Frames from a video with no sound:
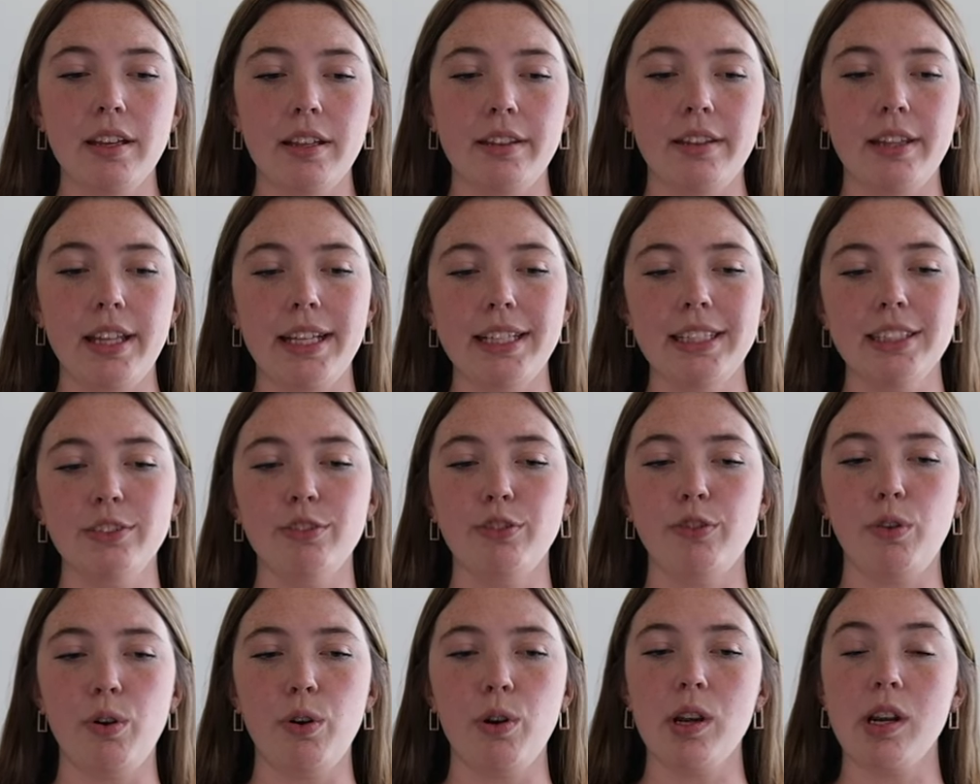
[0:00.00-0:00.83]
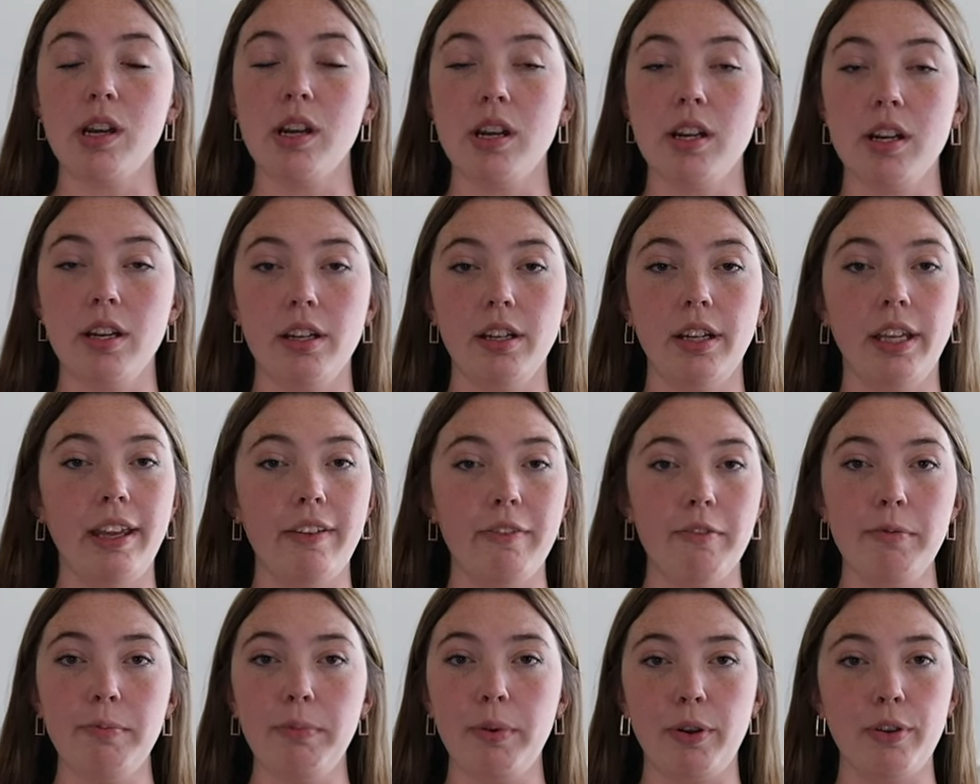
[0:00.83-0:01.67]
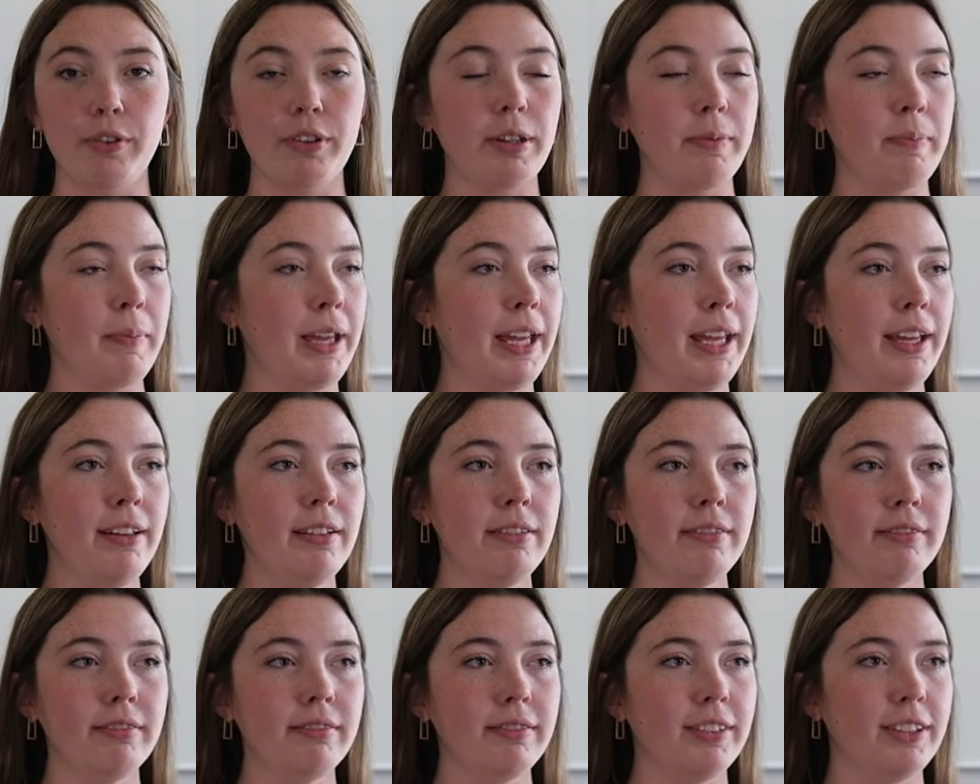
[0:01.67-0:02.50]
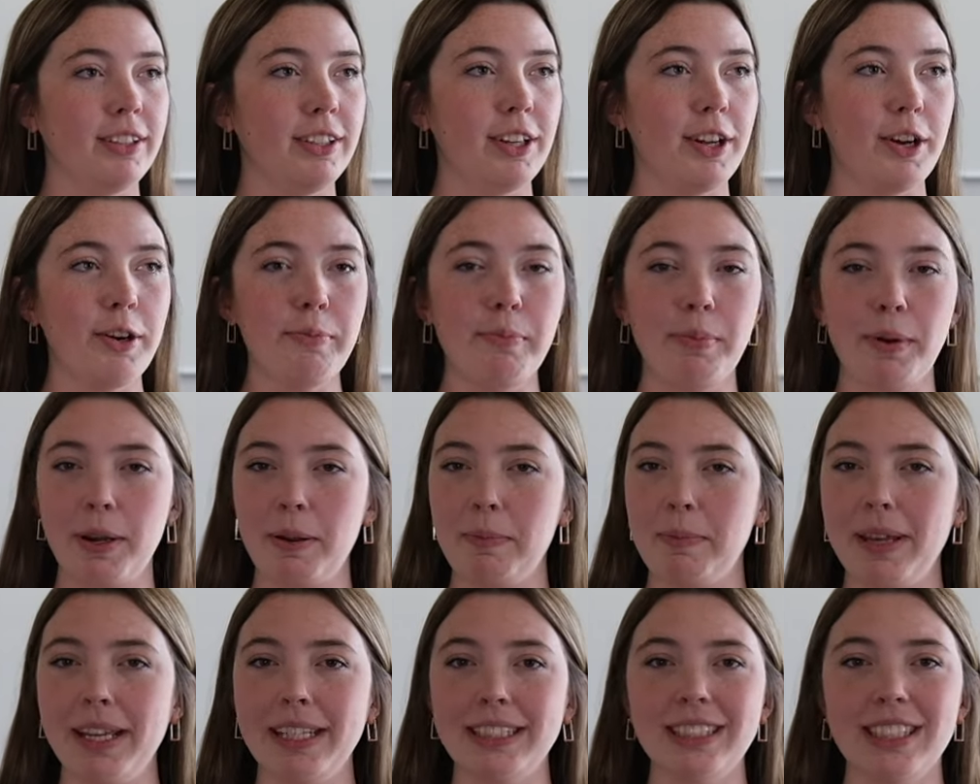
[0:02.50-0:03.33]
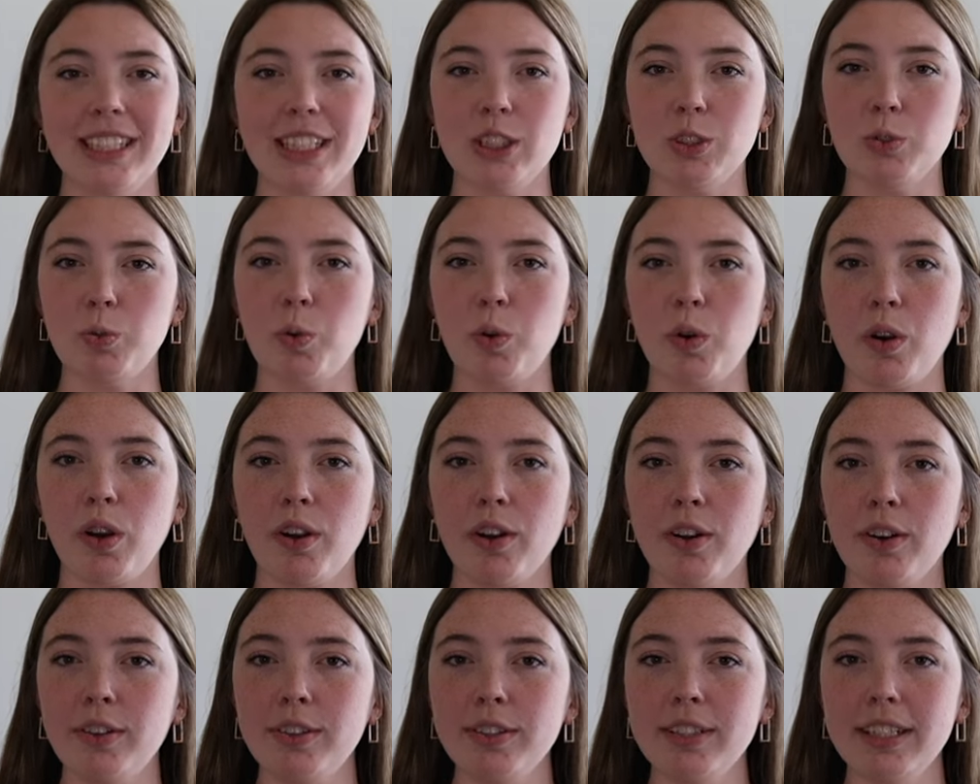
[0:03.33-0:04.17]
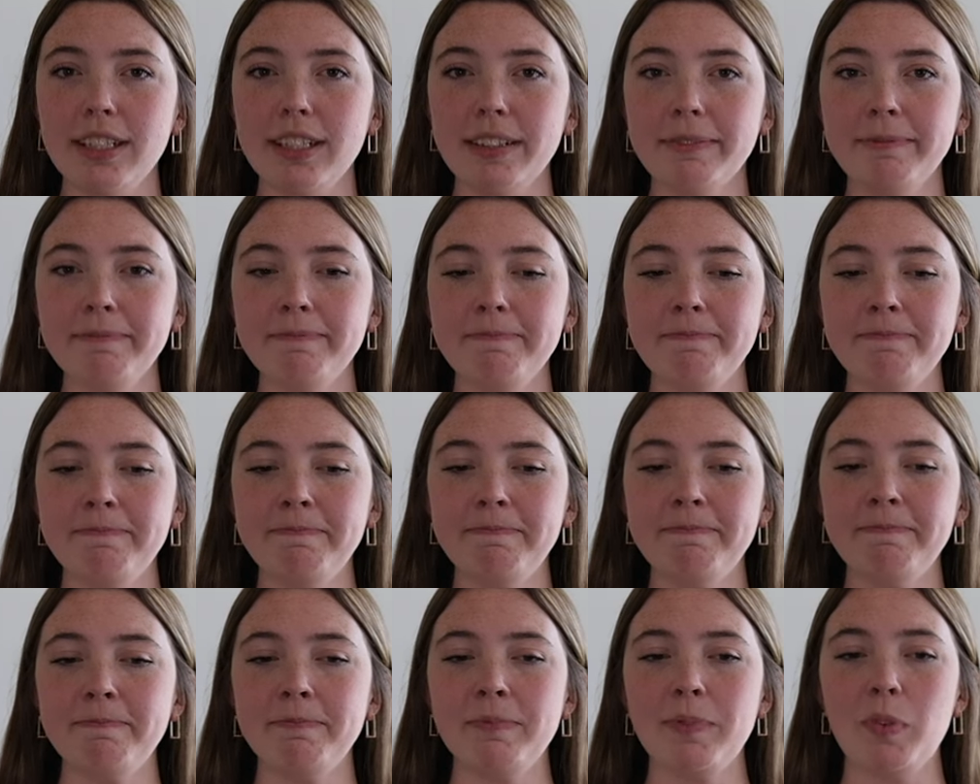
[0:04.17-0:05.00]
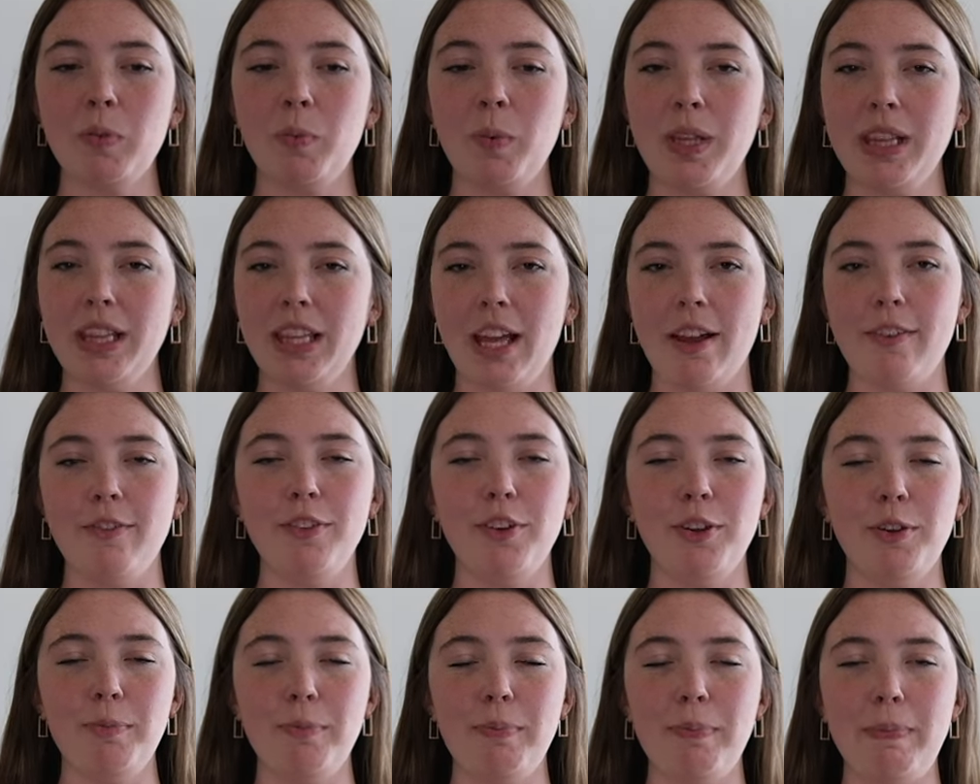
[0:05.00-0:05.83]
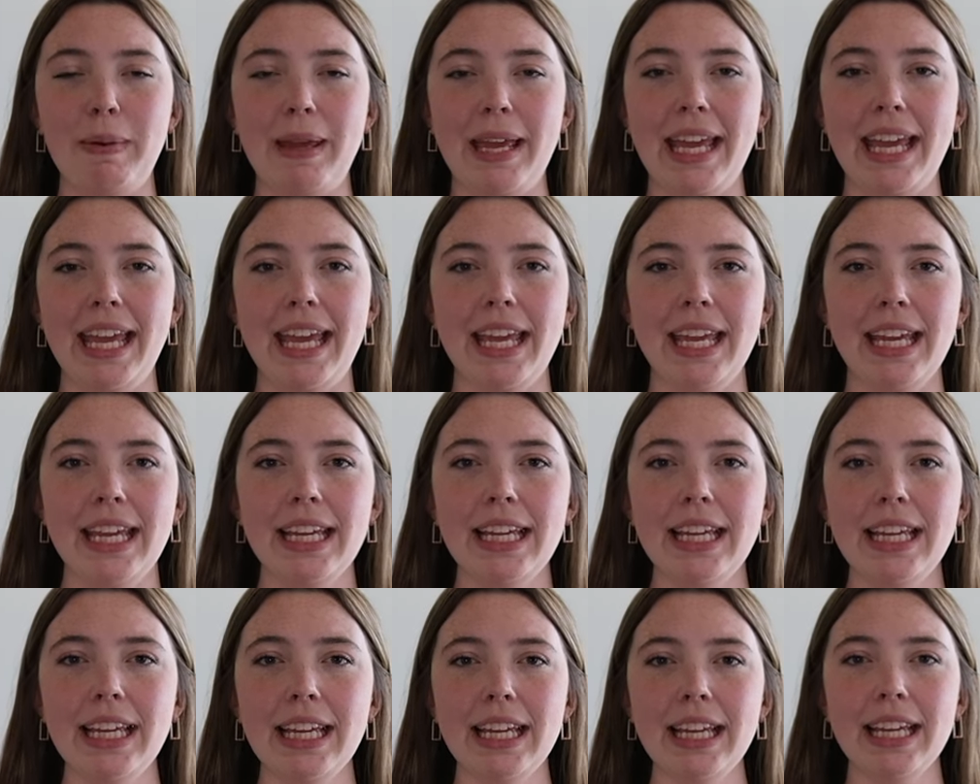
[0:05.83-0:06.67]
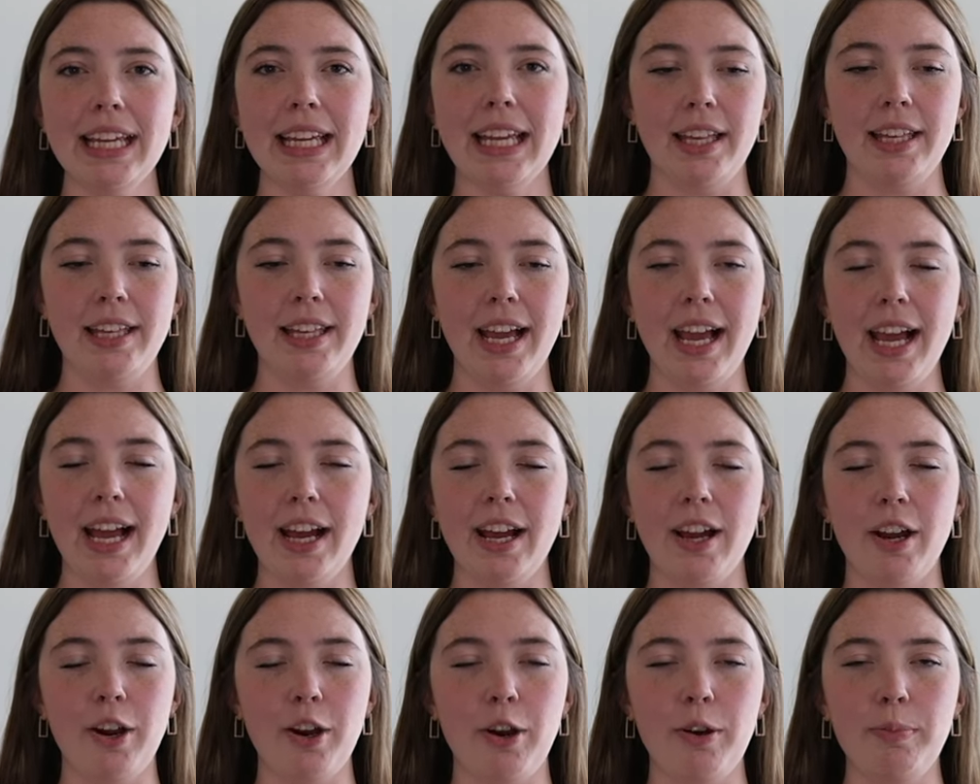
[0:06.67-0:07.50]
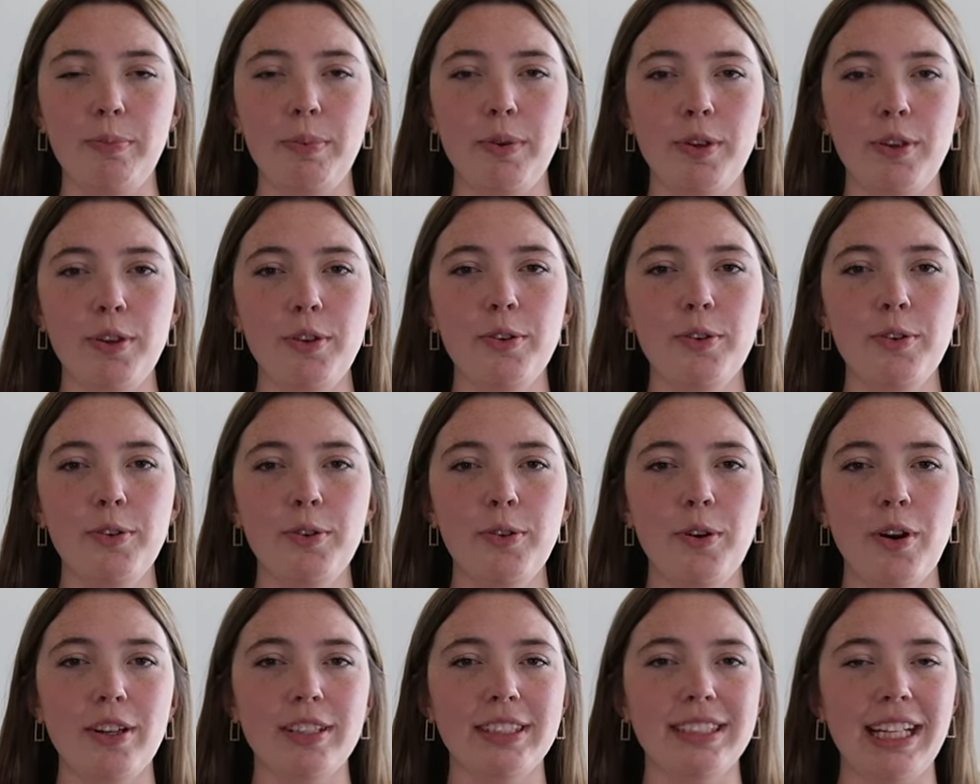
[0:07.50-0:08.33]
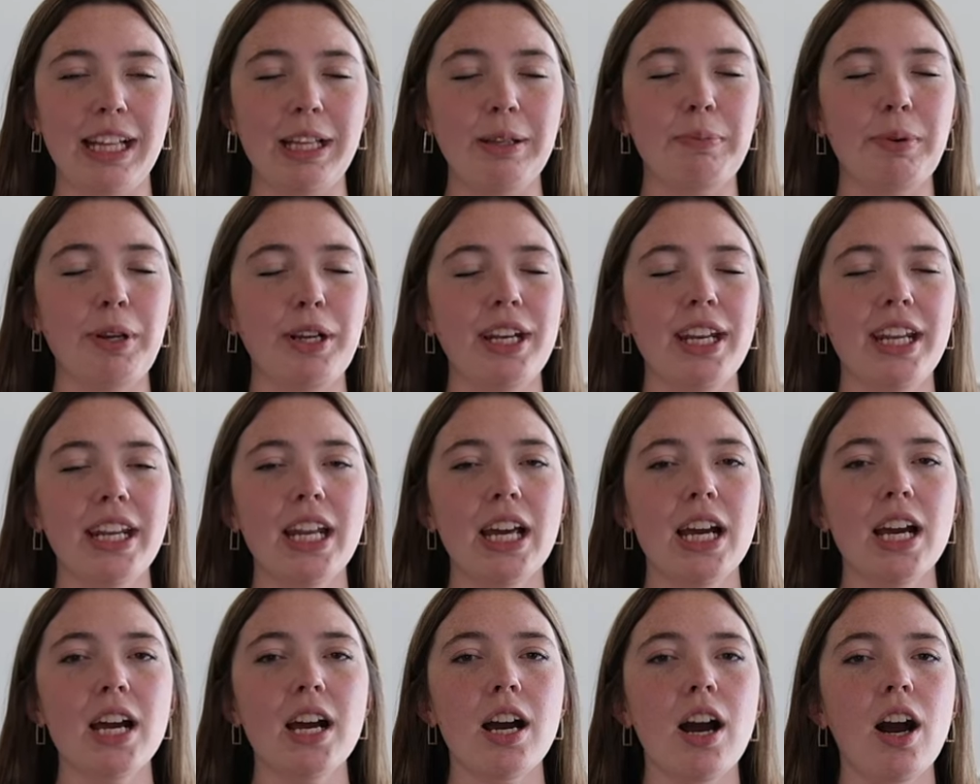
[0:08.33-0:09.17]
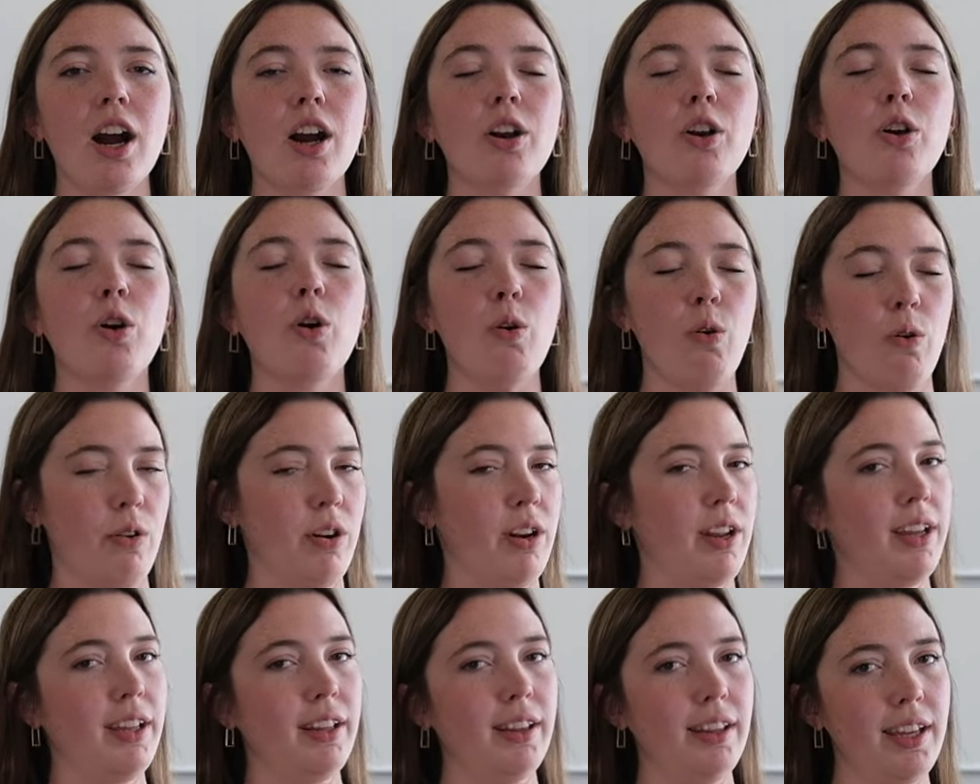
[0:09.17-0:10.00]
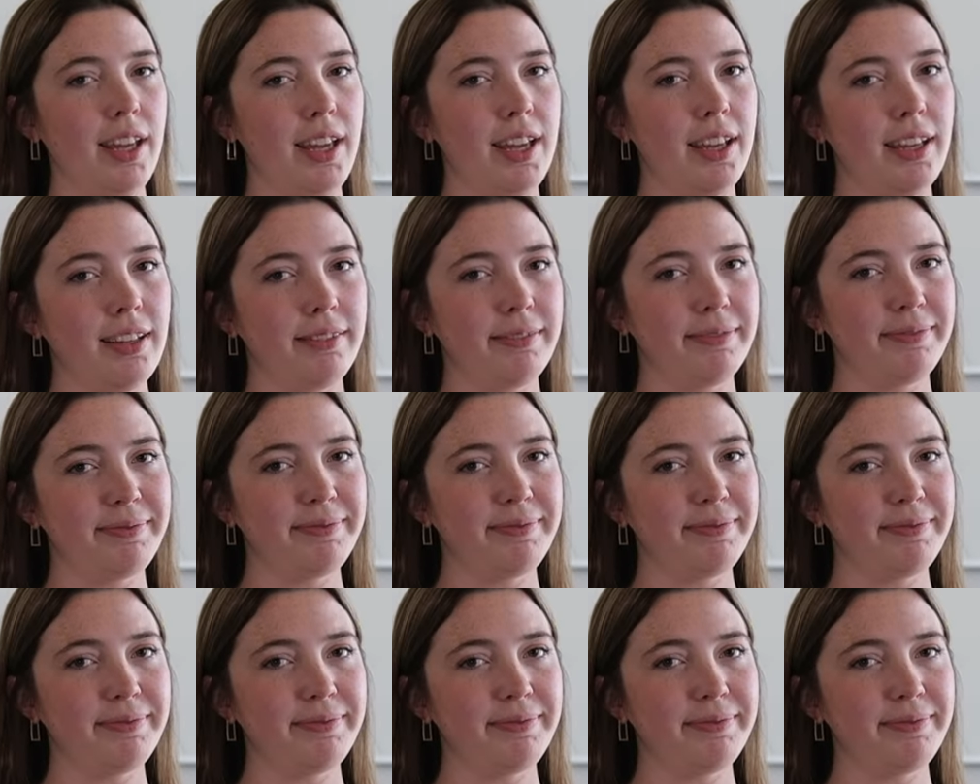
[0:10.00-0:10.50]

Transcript: Thanks for giving birth to me, you know, bringing me into this world. We love you big. Yeah, hope you are celebrated accordingly.